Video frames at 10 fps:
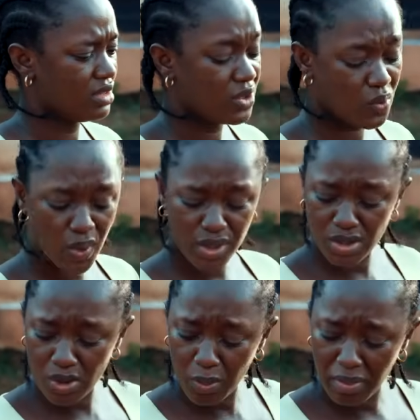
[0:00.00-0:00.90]
The queen
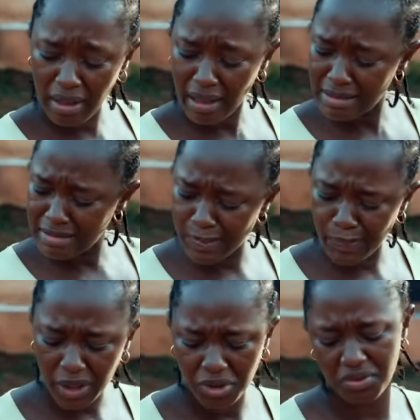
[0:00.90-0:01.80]
saw me and
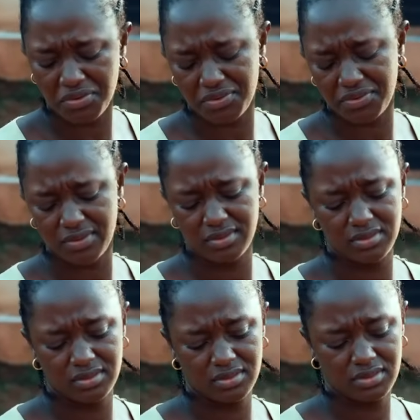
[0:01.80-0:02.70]
sped off.
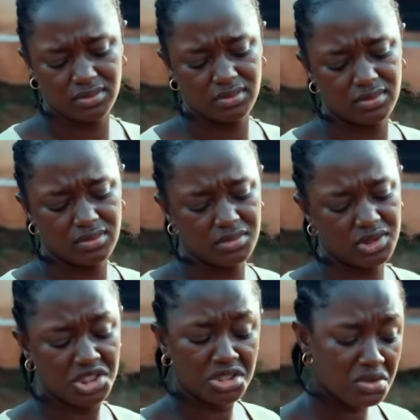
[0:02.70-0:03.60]

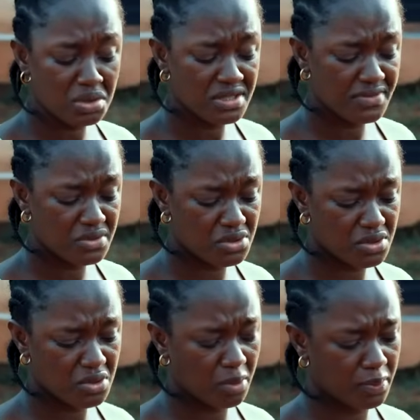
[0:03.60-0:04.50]
She did not even
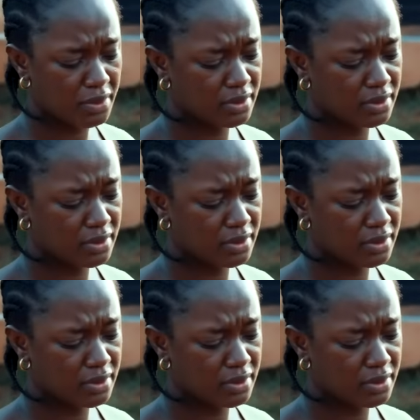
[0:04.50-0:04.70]
stop.